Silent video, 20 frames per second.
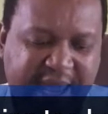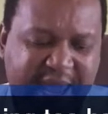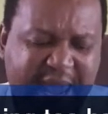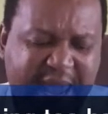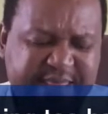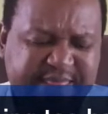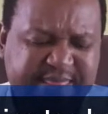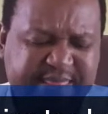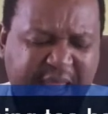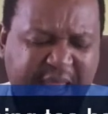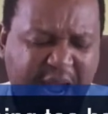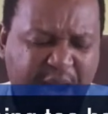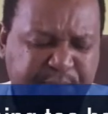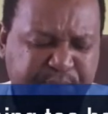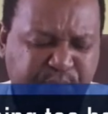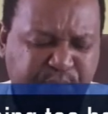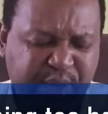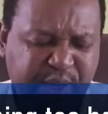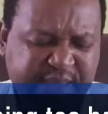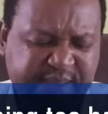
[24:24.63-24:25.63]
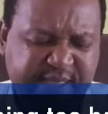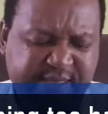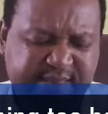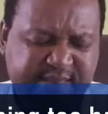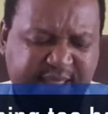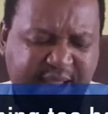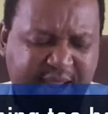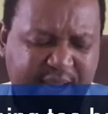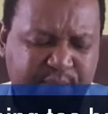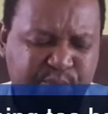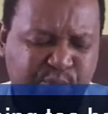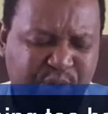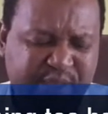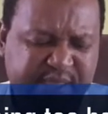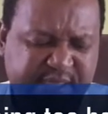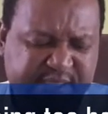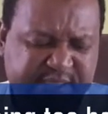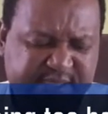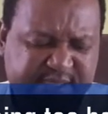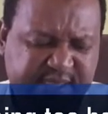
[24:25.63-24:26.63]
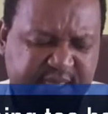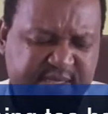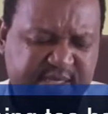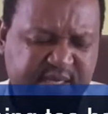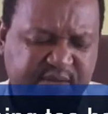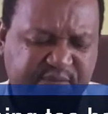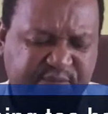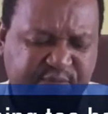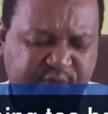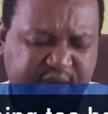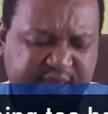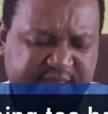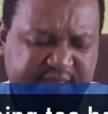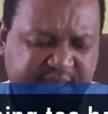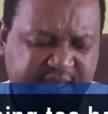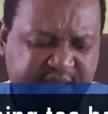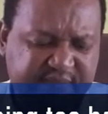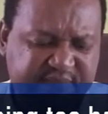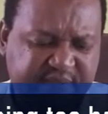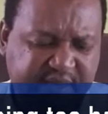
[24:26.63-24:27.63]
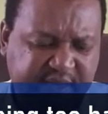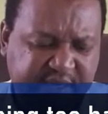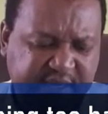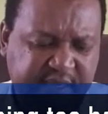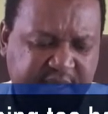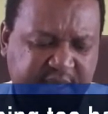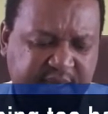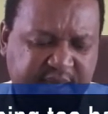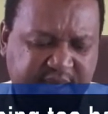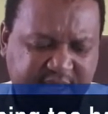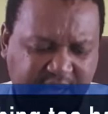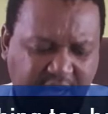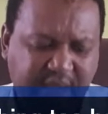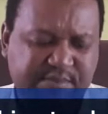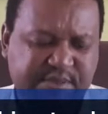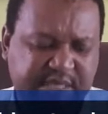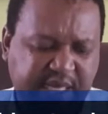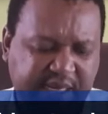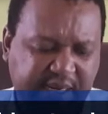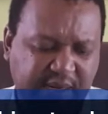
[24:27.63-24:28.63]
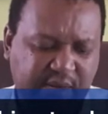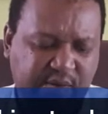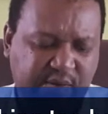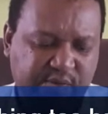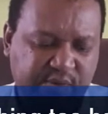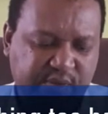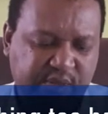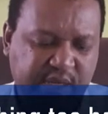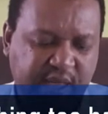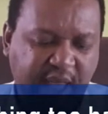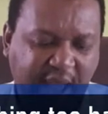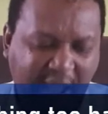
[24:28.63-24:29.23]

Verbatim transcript: At the appointed time when the season for her delivery comes around,